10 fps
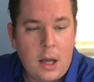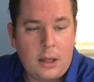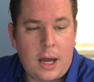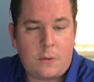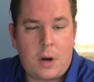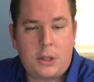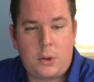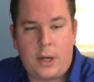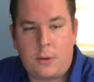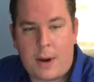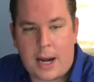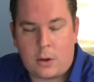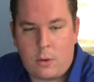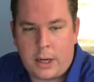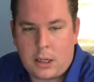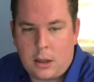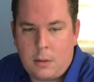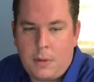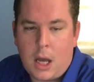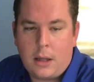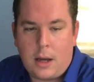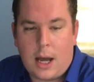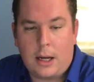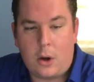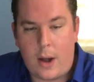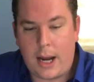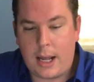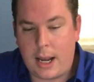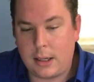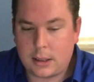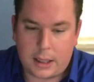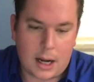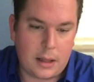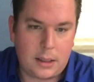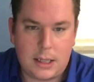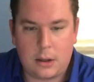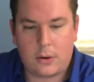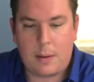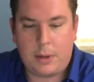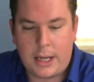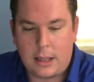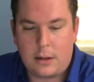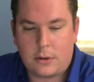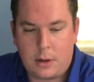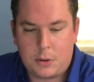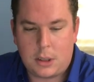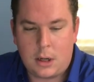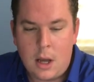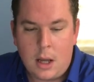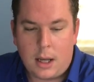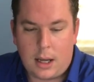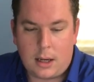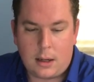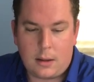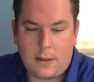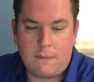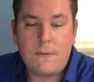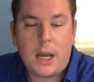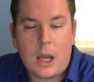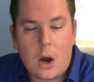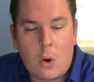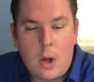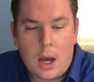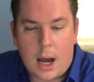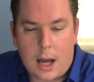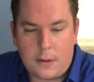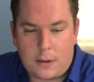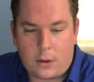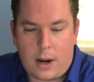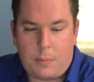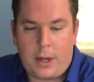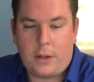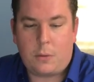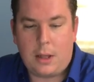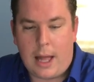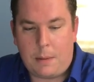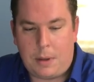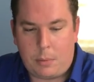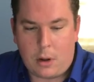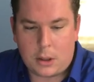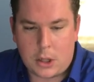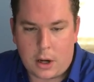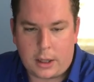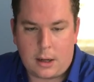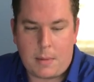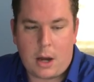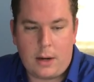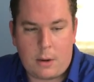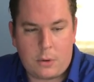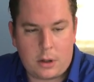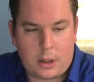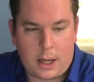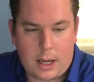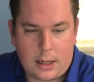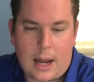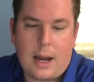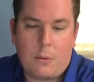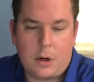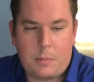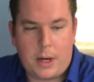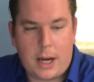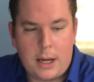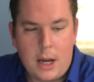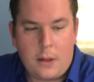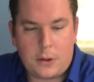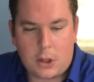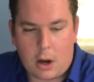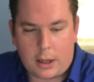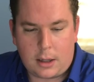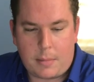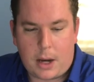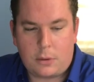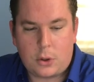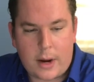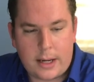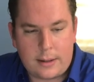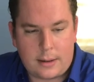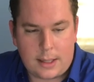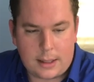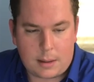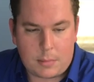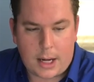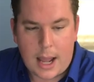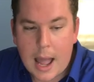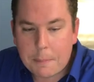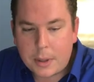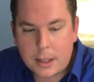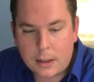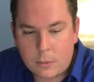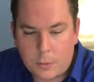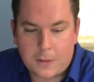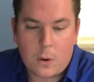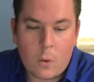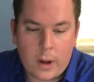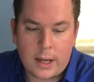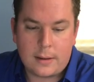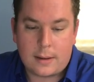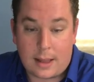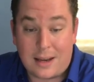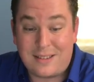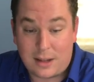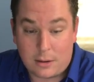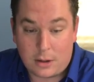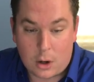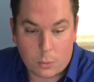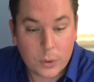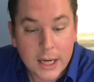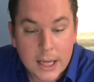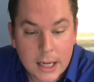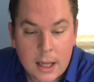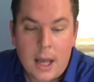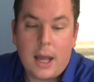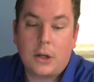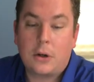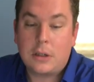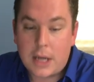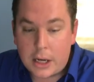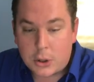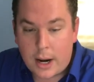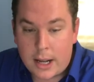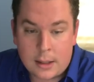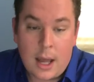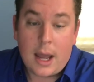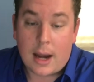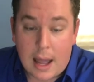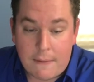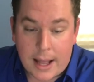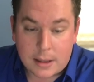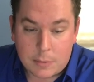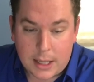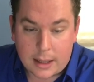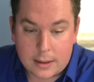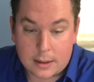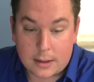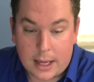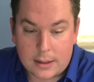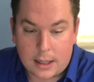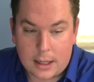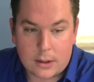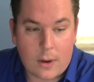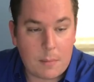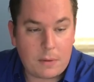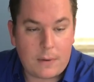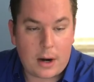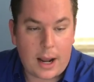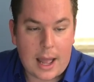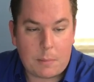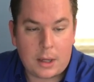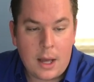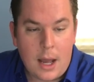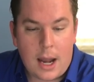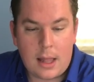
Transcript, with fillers: You guys want to join the Radicoin Club, uh, go ahead and click on the Telegram link in the description in the video. Uh, this is a great place where a lot of people are talking about network, and not network, but uh, they're talking about trends and things that might happen with coins that they're, you know, reading, and good day trades. And I've had some success in it, so I've been very happy.